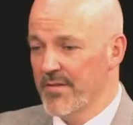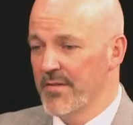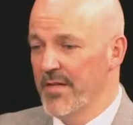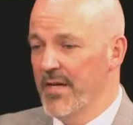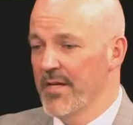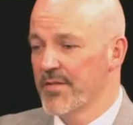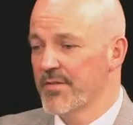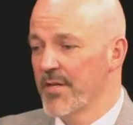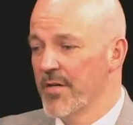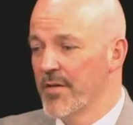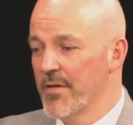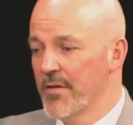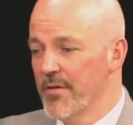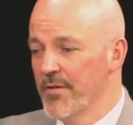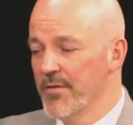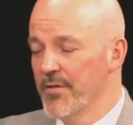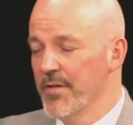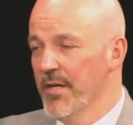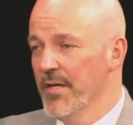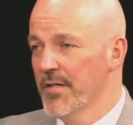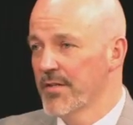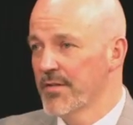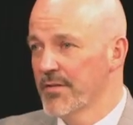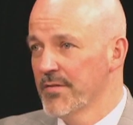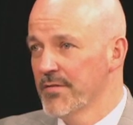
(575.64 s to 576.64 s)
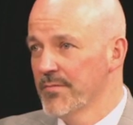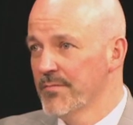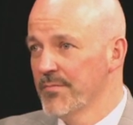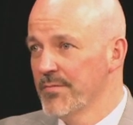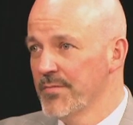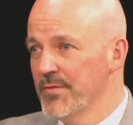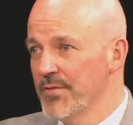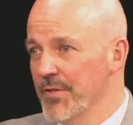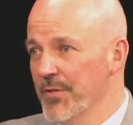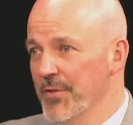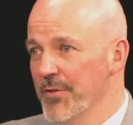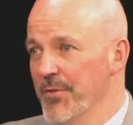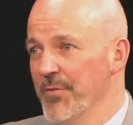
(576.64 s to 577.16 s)
last I heard, yes.
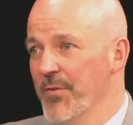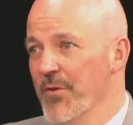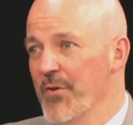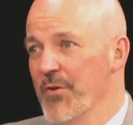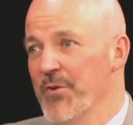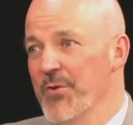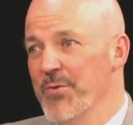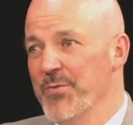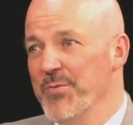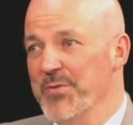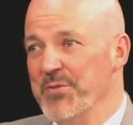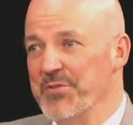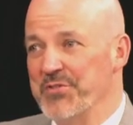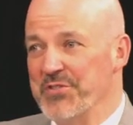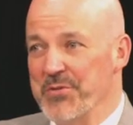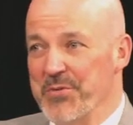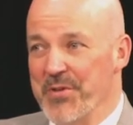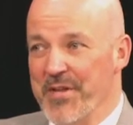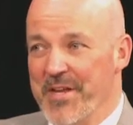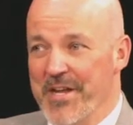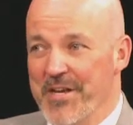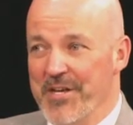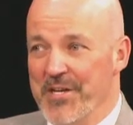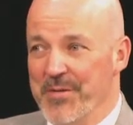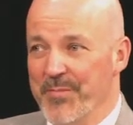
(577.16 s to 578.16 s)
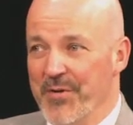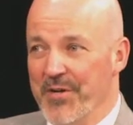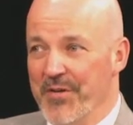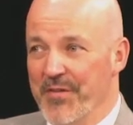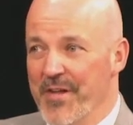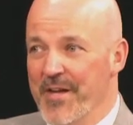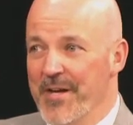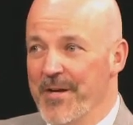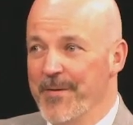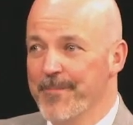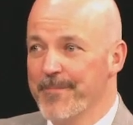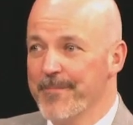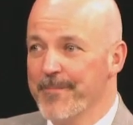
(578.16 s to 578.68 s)
So we'll see where they end up on
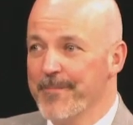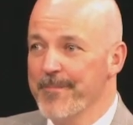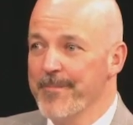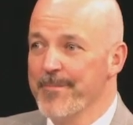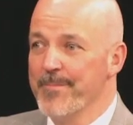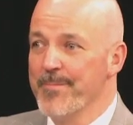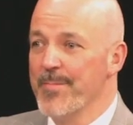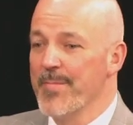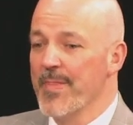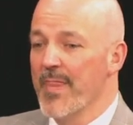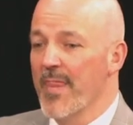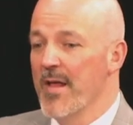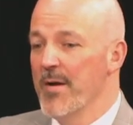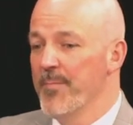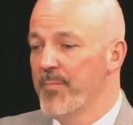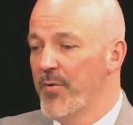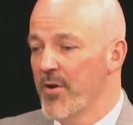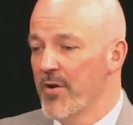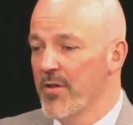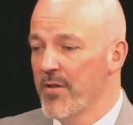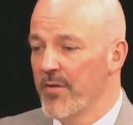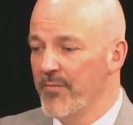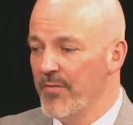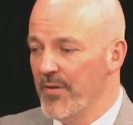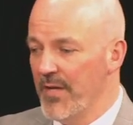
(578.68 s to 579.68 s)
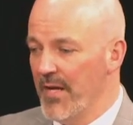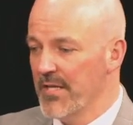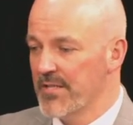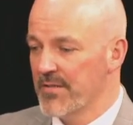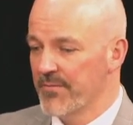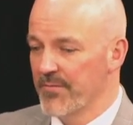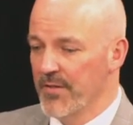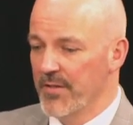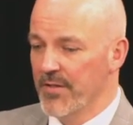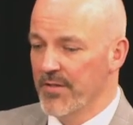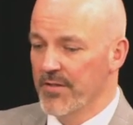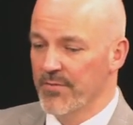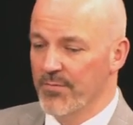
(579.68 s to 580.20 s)
that. Now, part of the
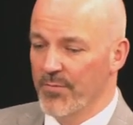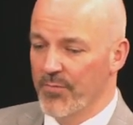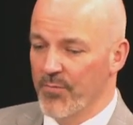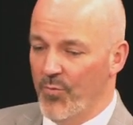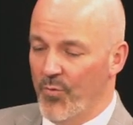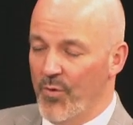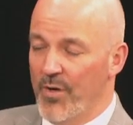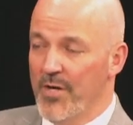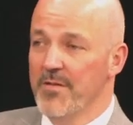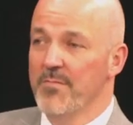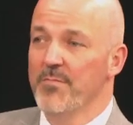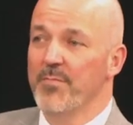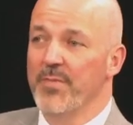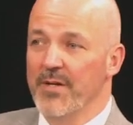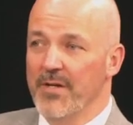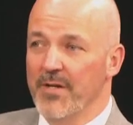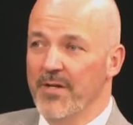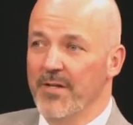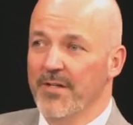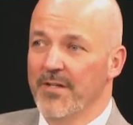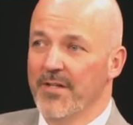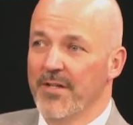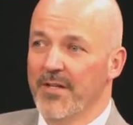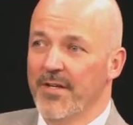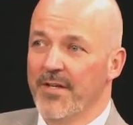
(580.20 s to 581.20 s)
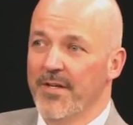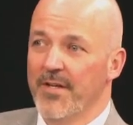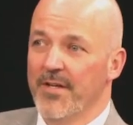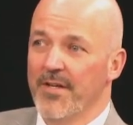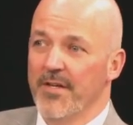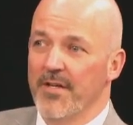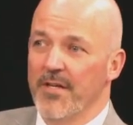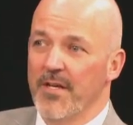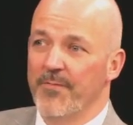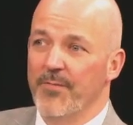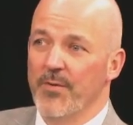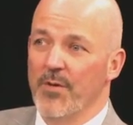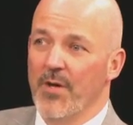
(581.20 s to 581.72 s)
philosophy is with one bill,
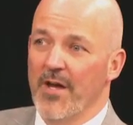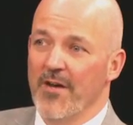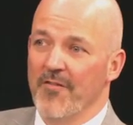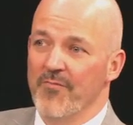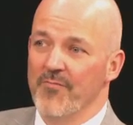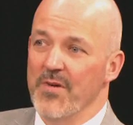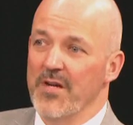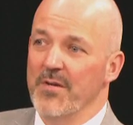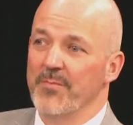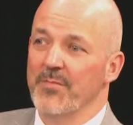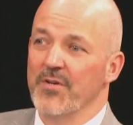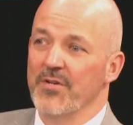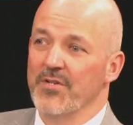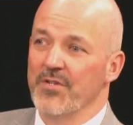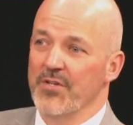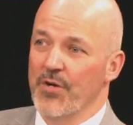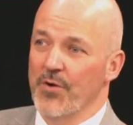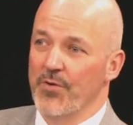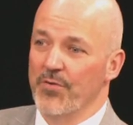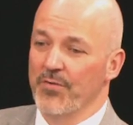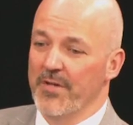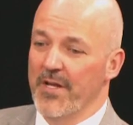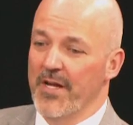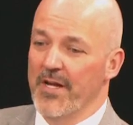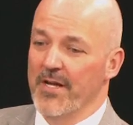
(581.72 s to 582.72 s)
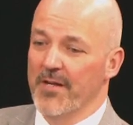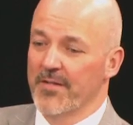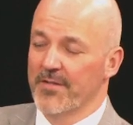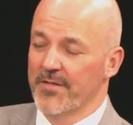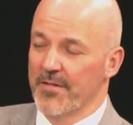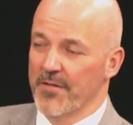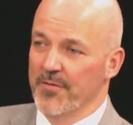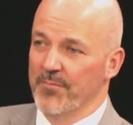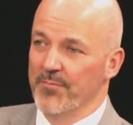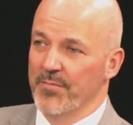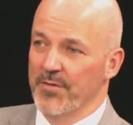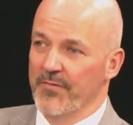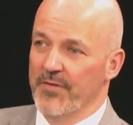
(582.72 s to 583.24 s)
if you have members that don't like
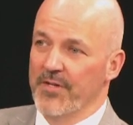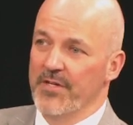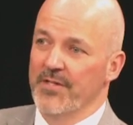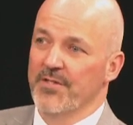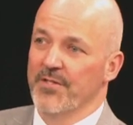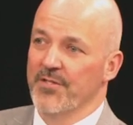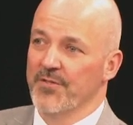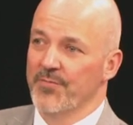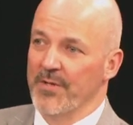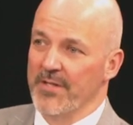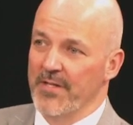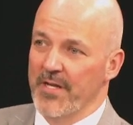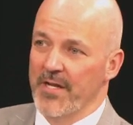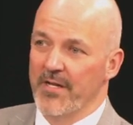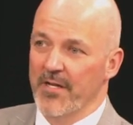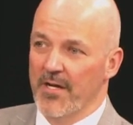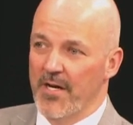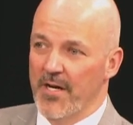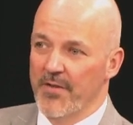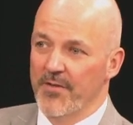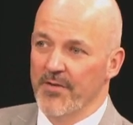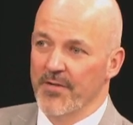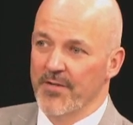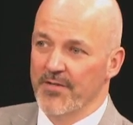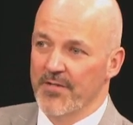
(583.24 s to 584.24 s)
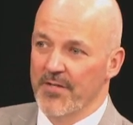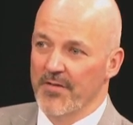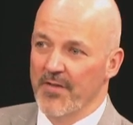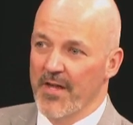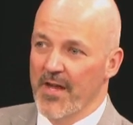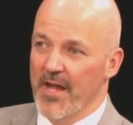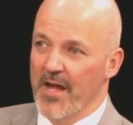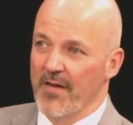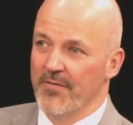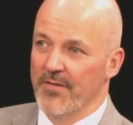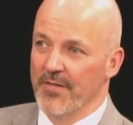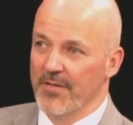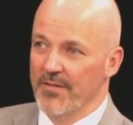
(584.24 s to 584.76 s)
certain provisions but mm-hmm. like others and they
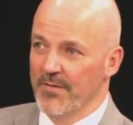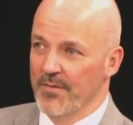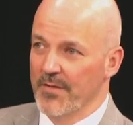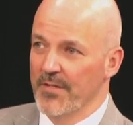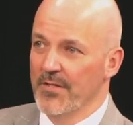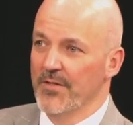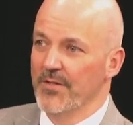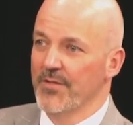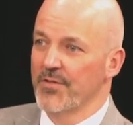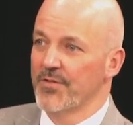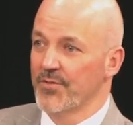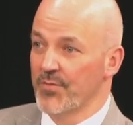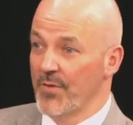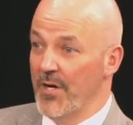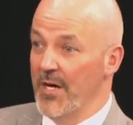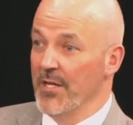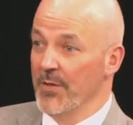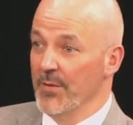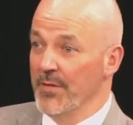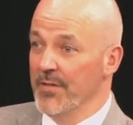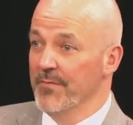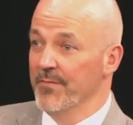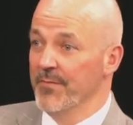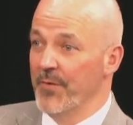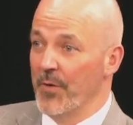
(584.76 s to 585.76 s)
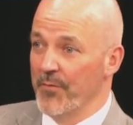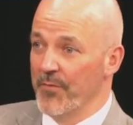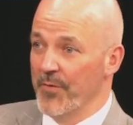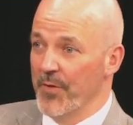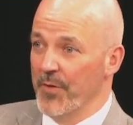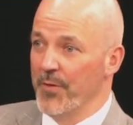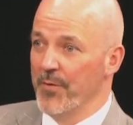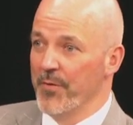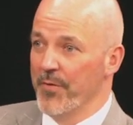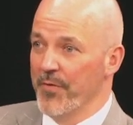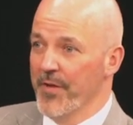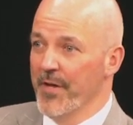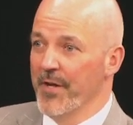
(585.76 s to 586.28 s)
have to swallow it and vote for the
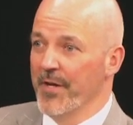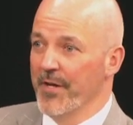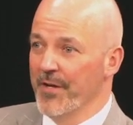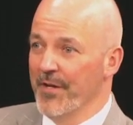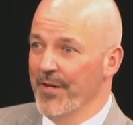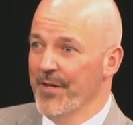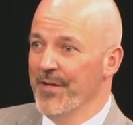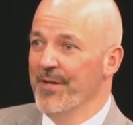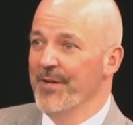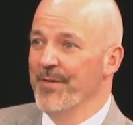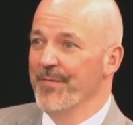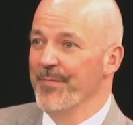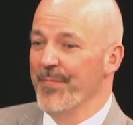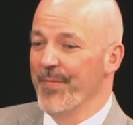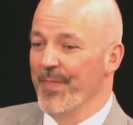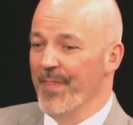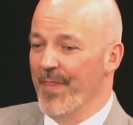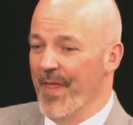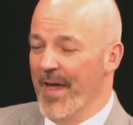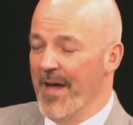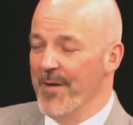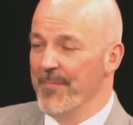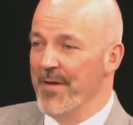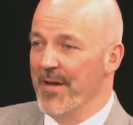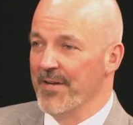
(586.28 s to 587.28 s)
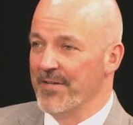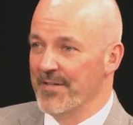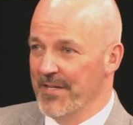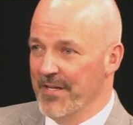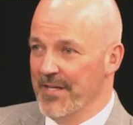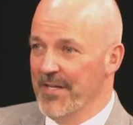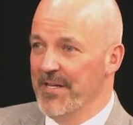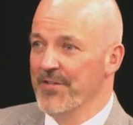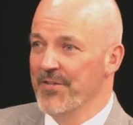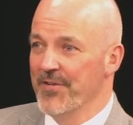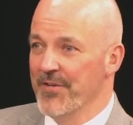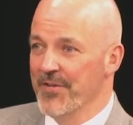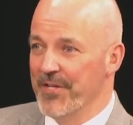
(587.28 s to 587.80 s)
whole thing. Yep. That makes it
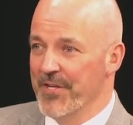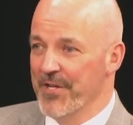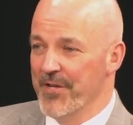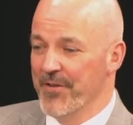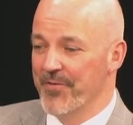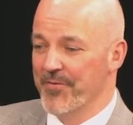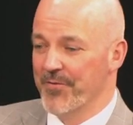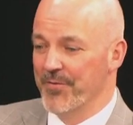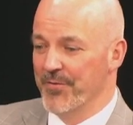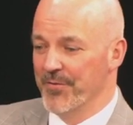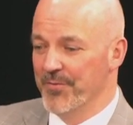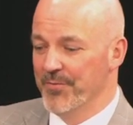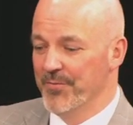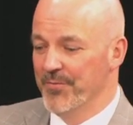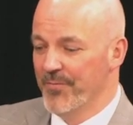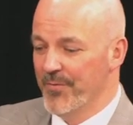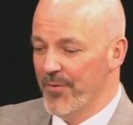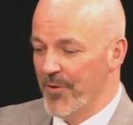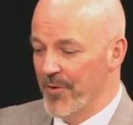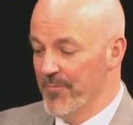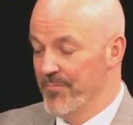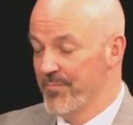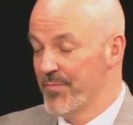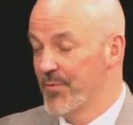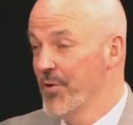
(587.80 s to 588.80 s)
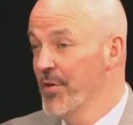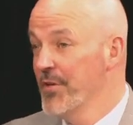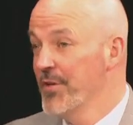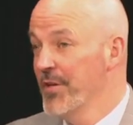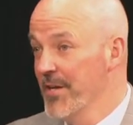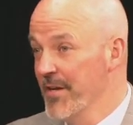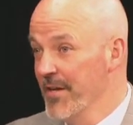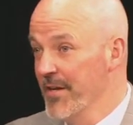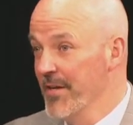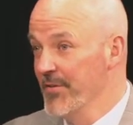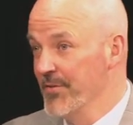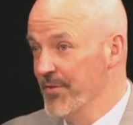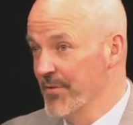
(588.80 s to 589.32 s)
easier to get it through, or could get
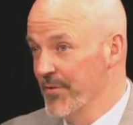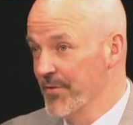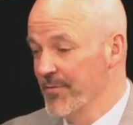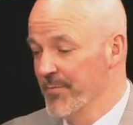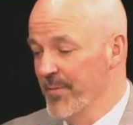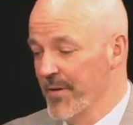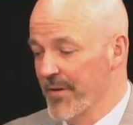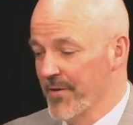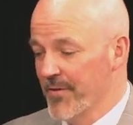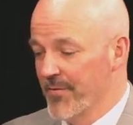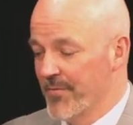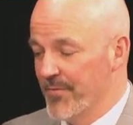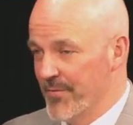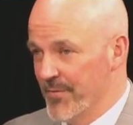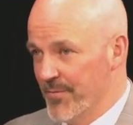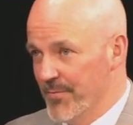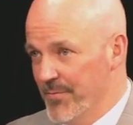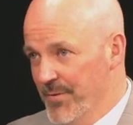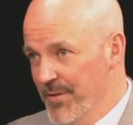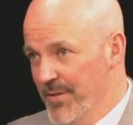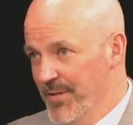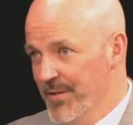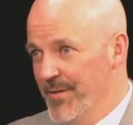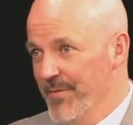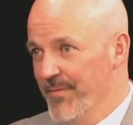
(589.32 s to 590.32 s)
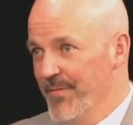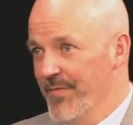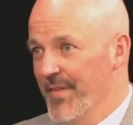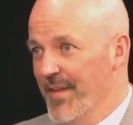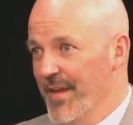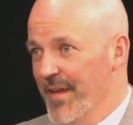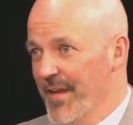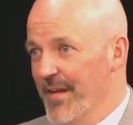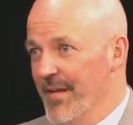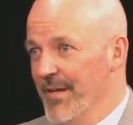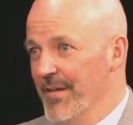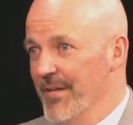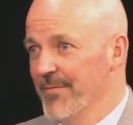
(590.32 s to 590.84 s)
it easier to make it through
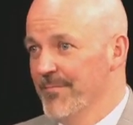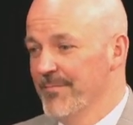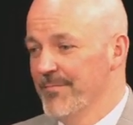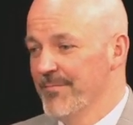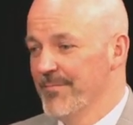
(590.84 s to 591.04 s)
a